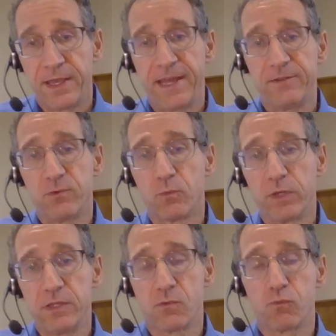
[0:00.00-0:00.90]
And
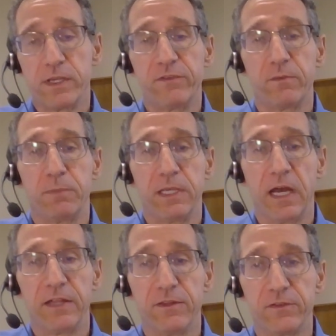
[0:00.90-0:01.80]
really, the reason
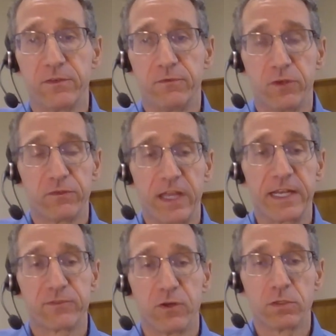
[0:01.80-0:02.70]
behind this is just
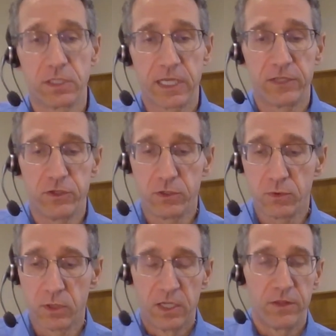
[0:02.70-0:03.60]
anecdotally, I
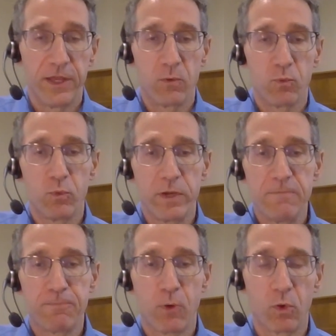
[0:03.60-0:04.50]
knew that
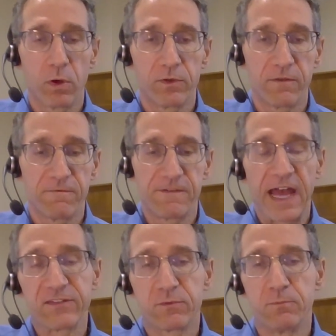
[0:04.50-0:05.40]
we poured the
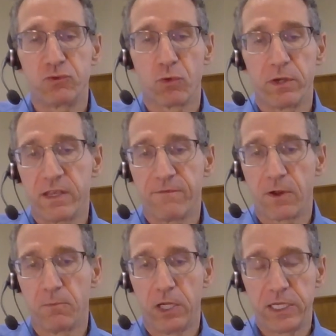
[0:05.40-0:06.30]
vast majority of
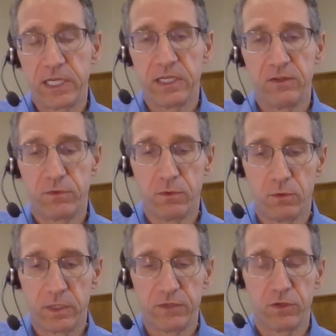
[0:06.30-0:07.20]
our money
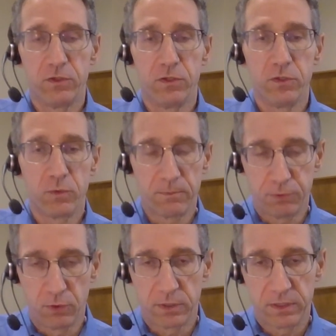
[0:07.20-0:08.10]
into new
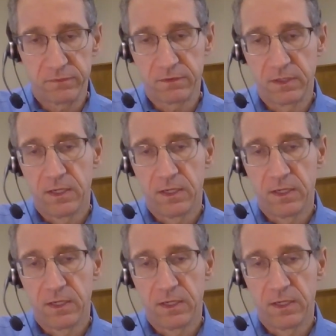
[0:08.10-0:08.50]
employees